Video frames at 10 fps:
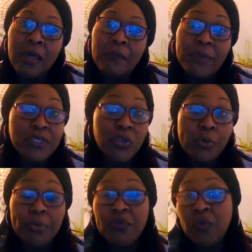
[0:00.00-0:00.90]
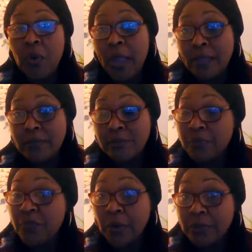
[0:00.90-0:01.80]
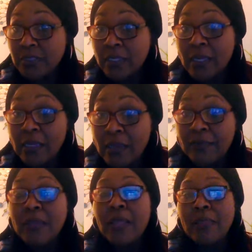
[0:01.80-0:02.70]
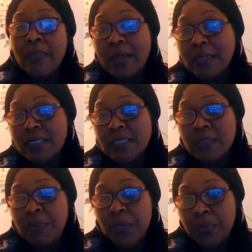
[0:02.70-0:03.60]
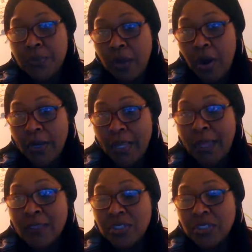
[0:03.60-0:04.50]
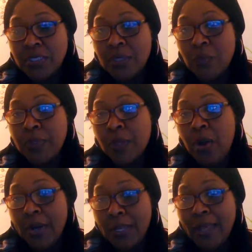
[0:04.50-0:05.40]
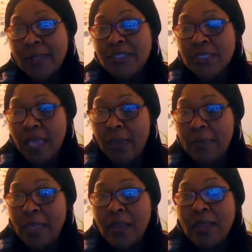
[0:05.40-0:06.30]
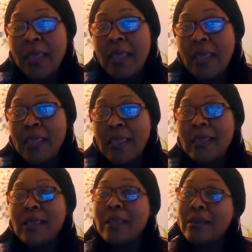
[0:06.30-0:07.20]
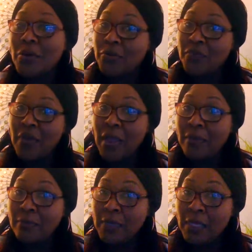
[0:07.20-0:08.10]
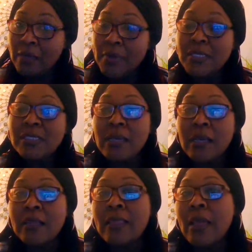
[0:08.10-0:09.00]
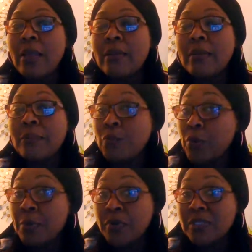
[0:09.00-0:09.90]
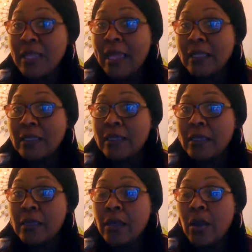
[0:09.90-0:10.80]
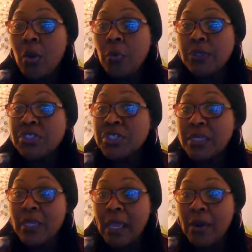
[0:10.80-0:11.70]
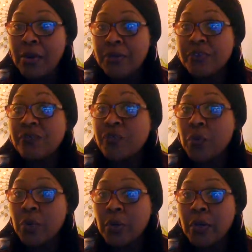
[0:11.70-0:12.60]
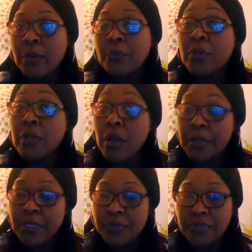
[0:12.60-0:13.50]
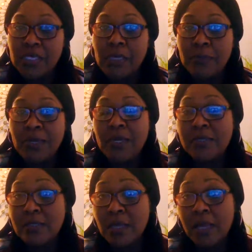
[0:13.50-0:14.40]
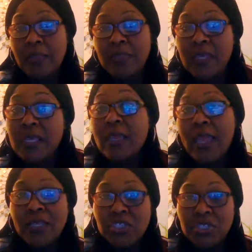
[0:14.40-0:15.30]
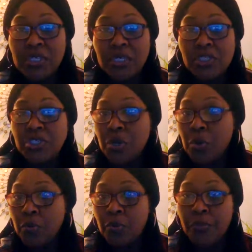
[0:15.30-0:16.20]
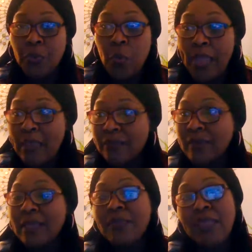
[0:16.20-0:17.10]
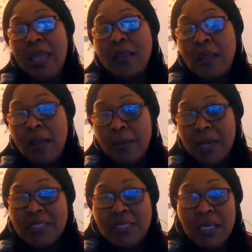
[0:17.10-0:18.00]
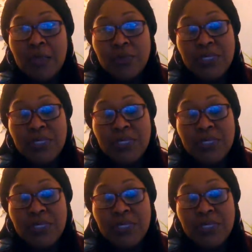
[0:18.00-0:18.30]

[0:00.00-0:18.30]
they told me before I had to leave that I needed to speak with the cardiologist. And when the cardiologist came in, he notified me and my son that we most likely were gene carriers for prolonged QT, because the EKG showed on the wavelength that my son was